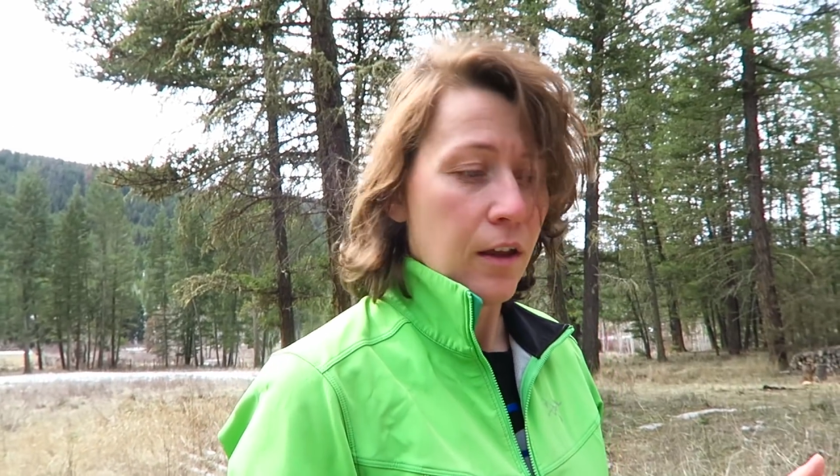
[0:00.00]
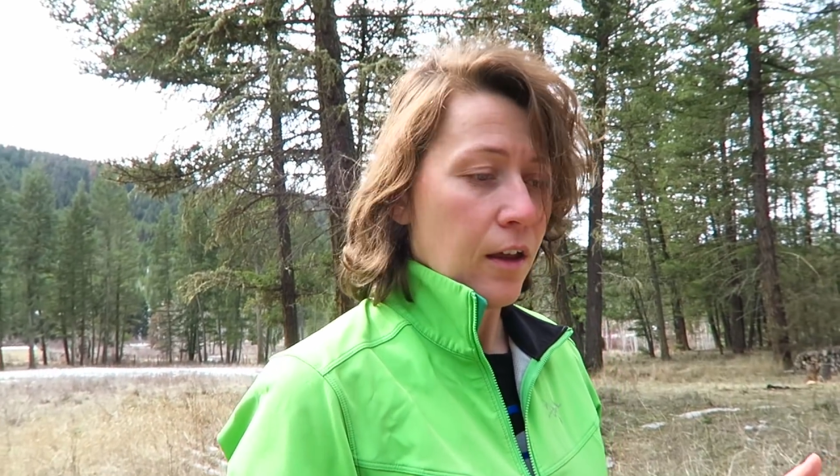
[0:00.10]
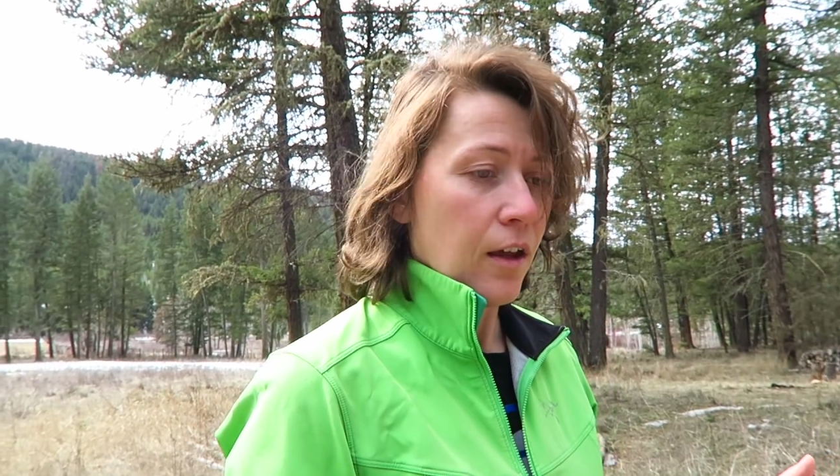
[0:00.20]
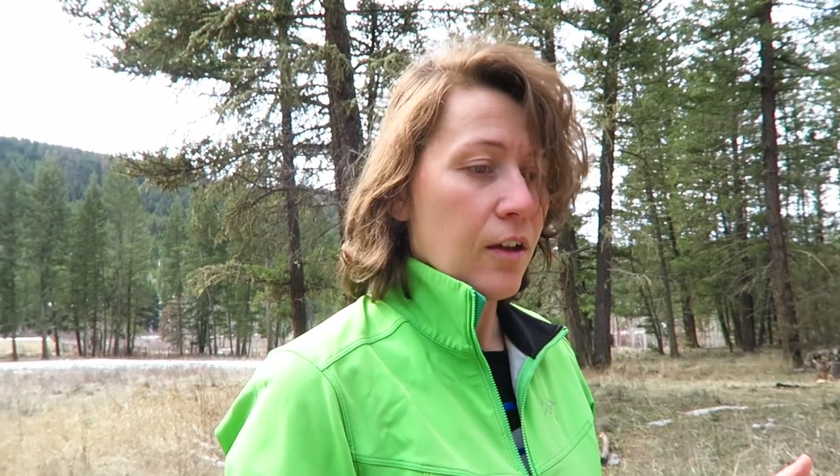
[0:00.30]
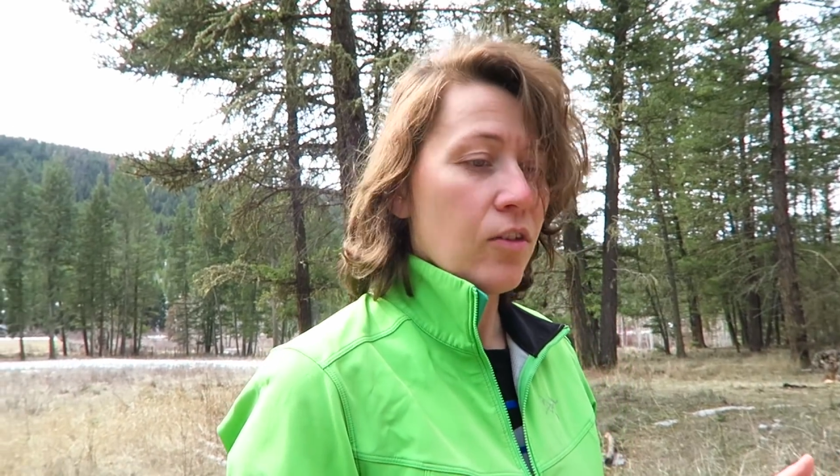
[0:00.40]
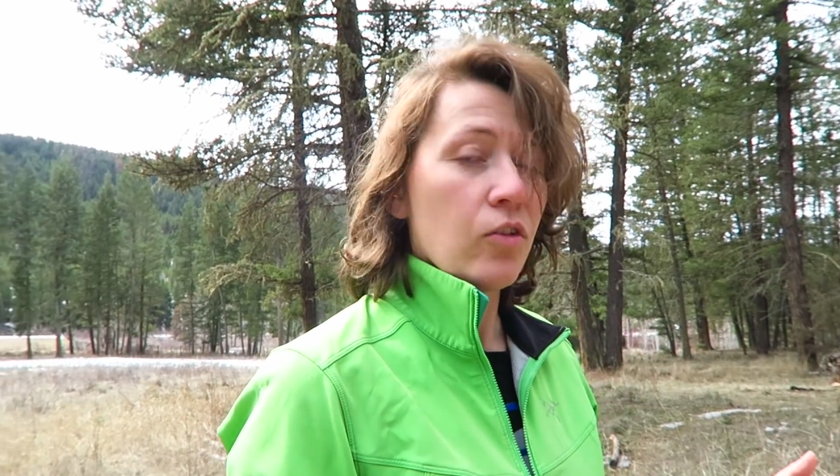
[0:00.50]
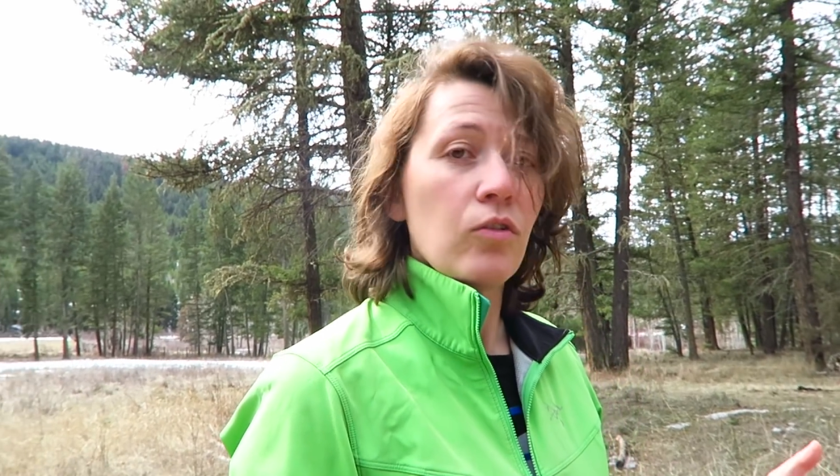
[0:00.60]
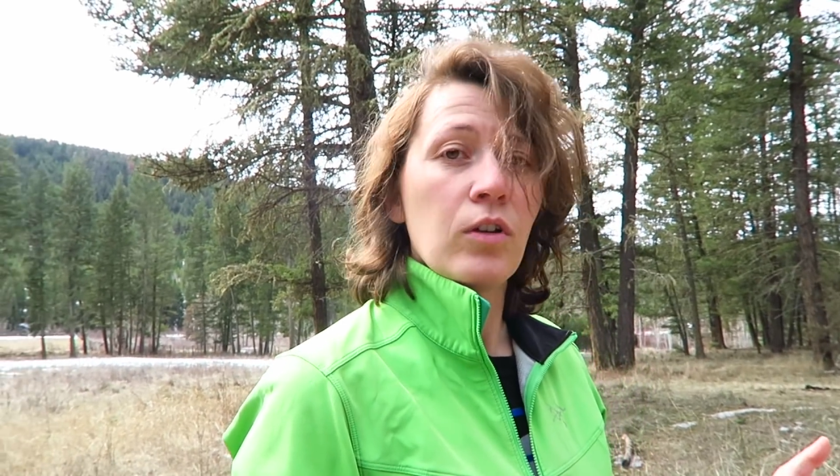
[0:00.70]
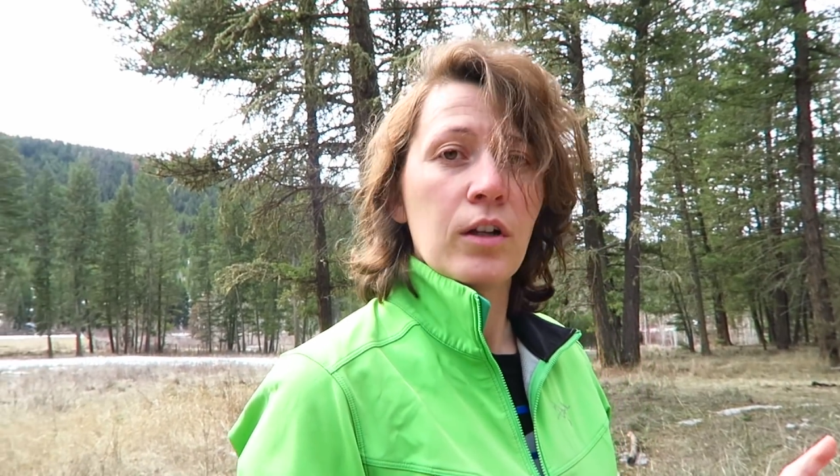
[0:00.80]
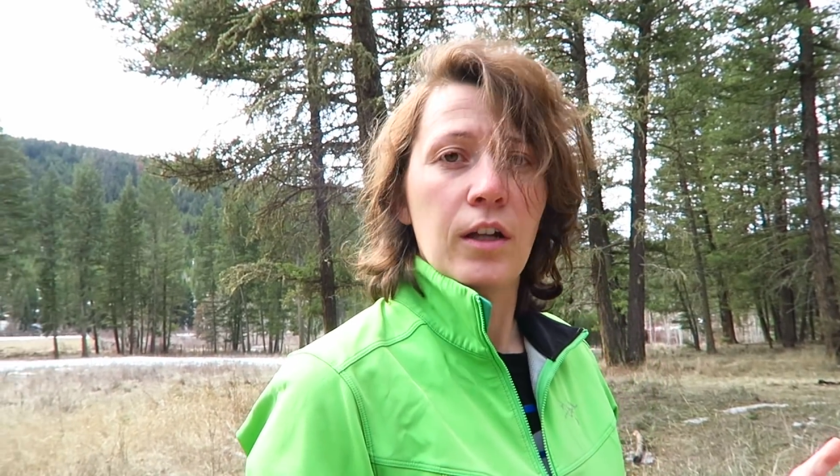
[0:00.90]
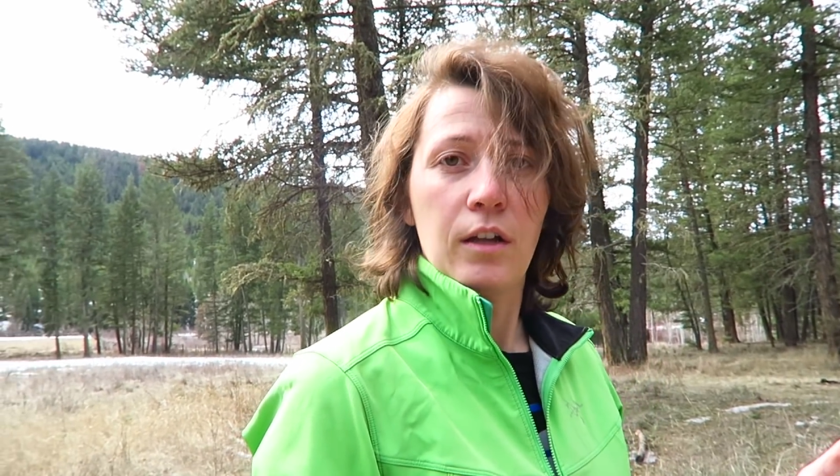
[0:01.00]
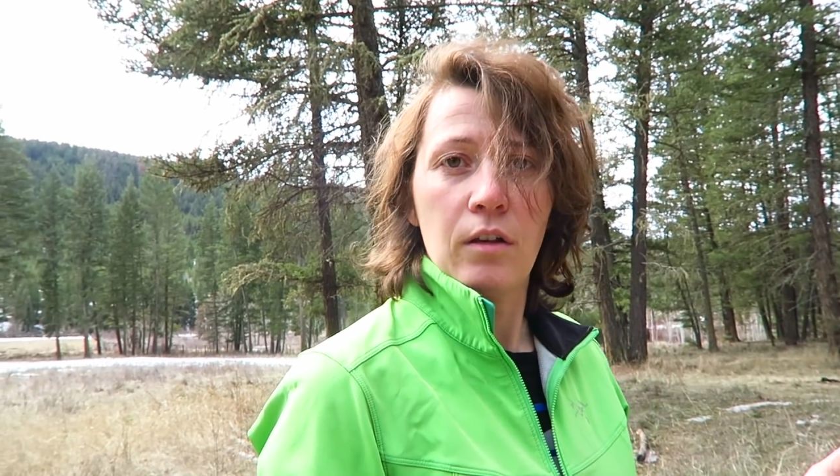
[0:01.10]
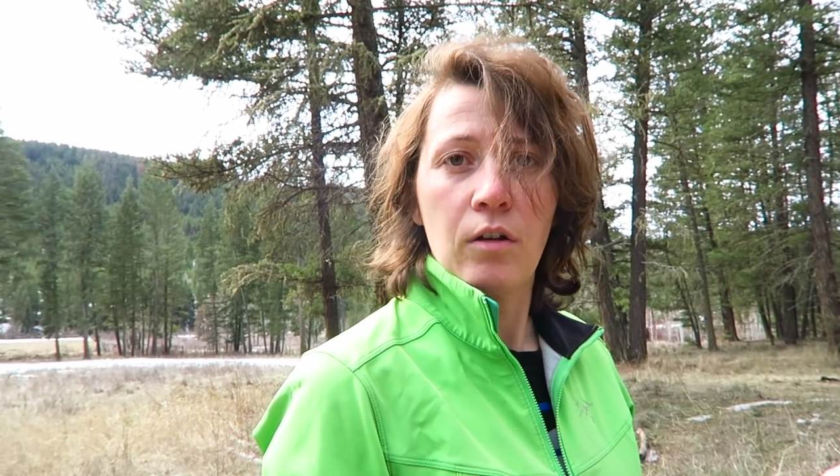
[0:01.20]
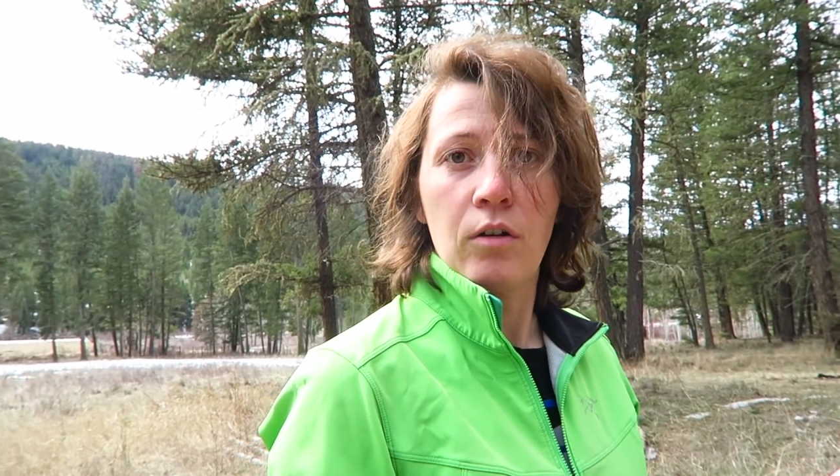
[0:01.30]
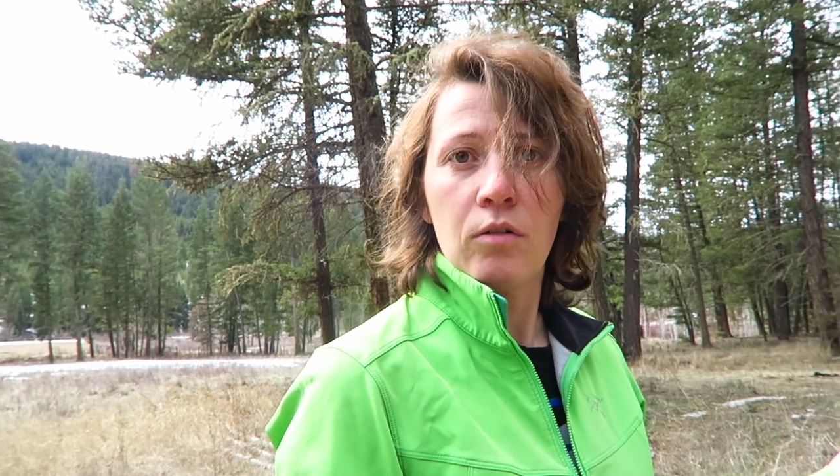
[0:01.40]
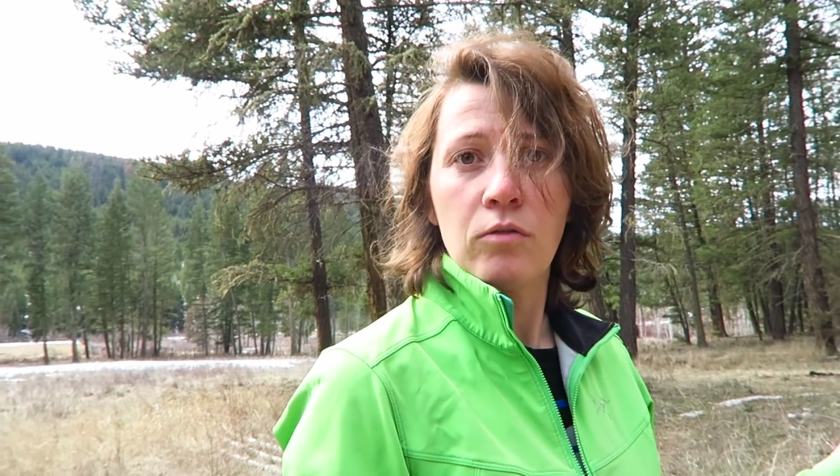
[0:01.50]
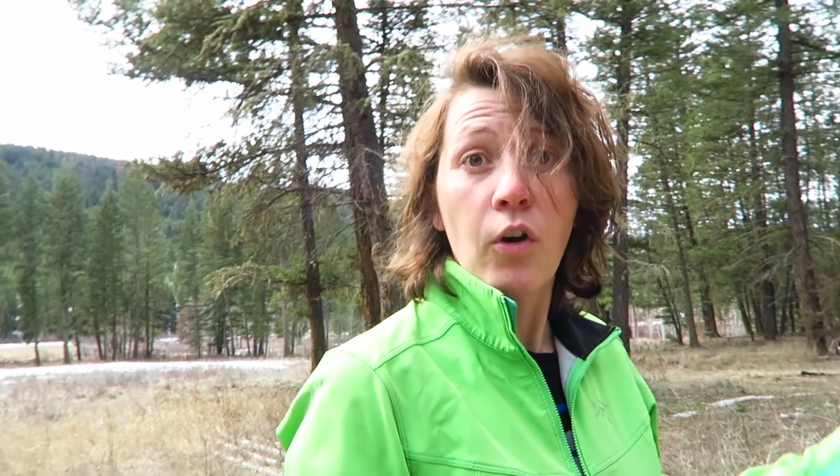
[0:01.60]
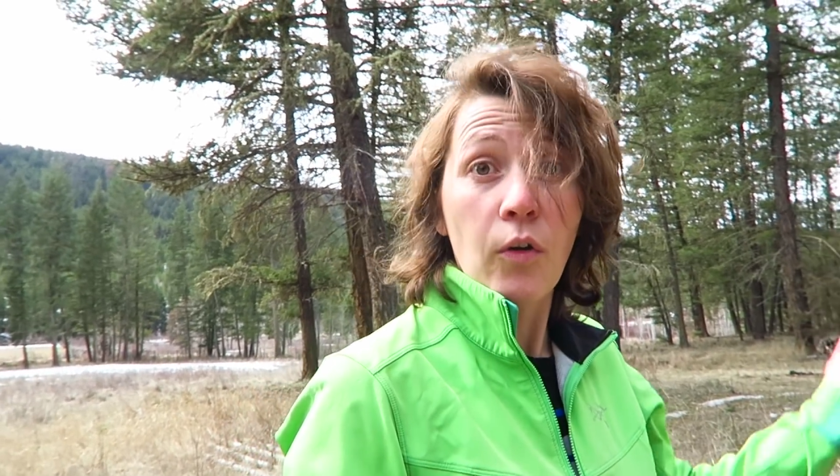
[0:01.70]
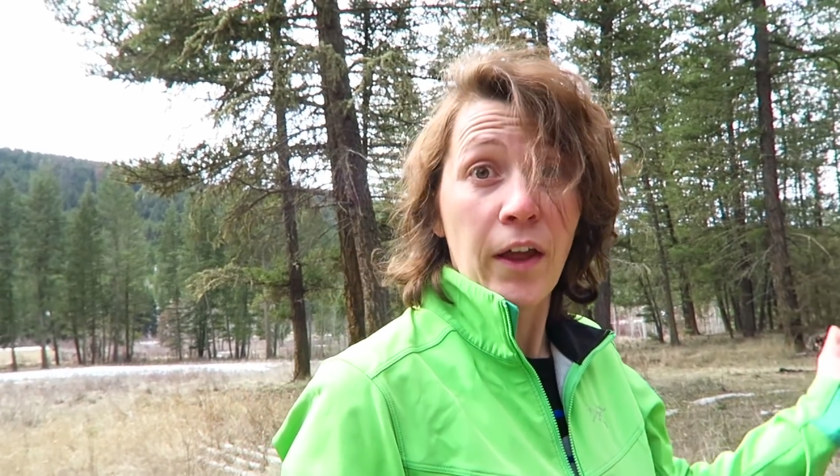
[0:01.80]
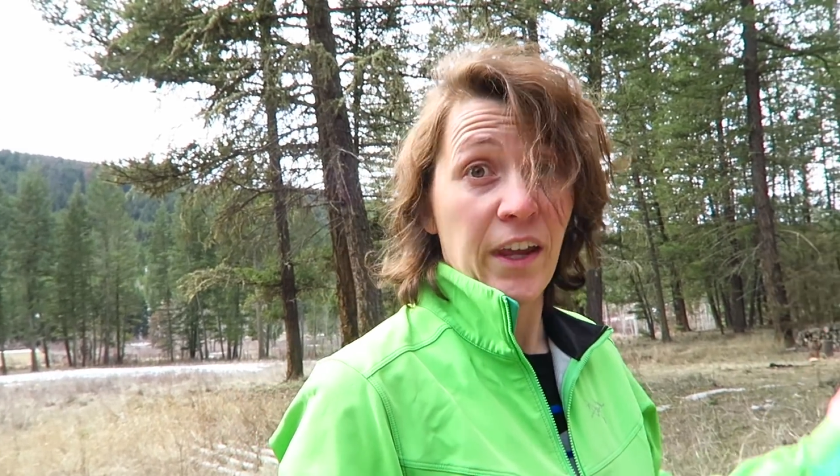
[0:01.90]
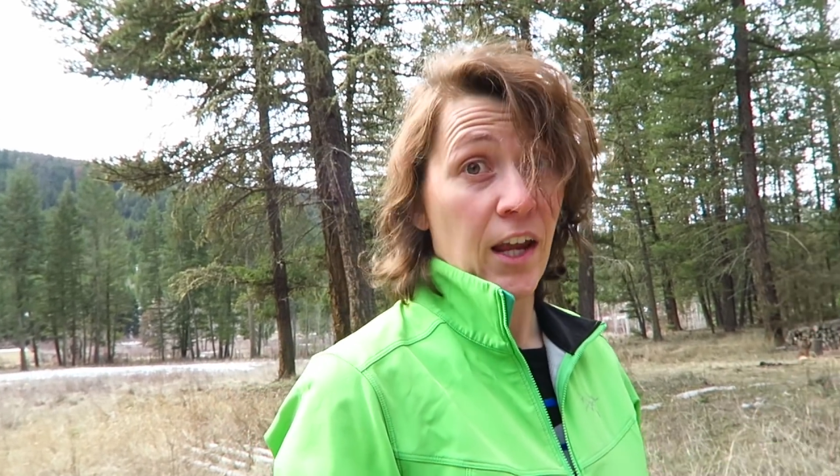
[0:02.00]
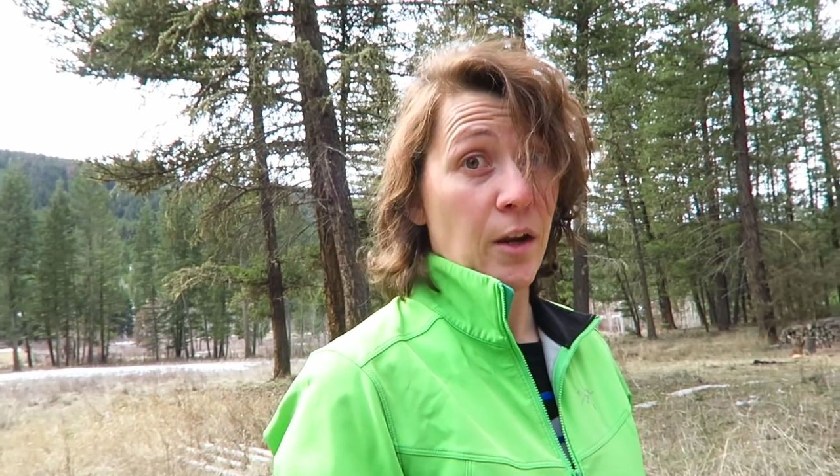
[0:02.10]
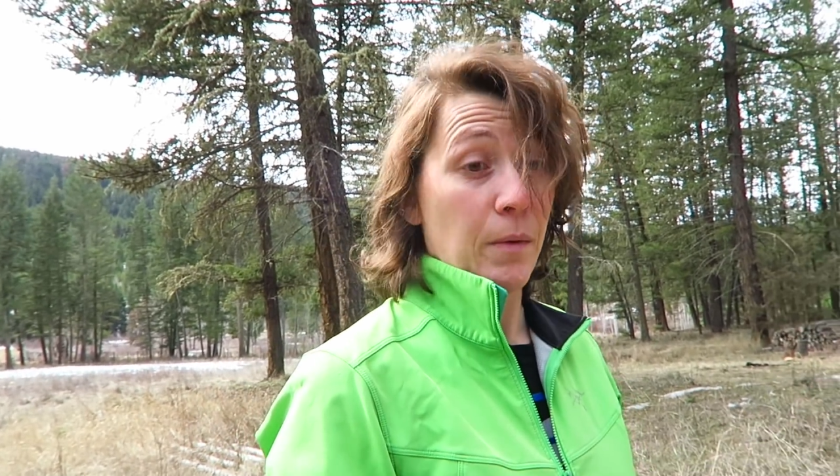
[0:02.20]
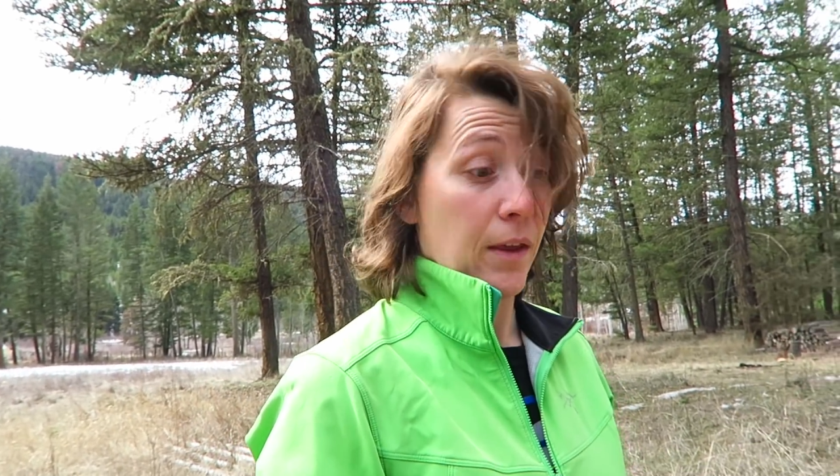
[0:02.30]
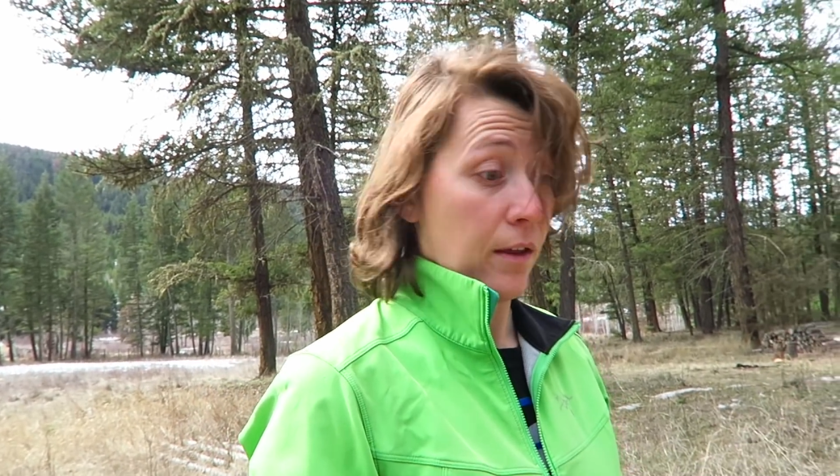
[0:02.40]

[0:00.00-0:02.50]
is to learn it, know thy enemy.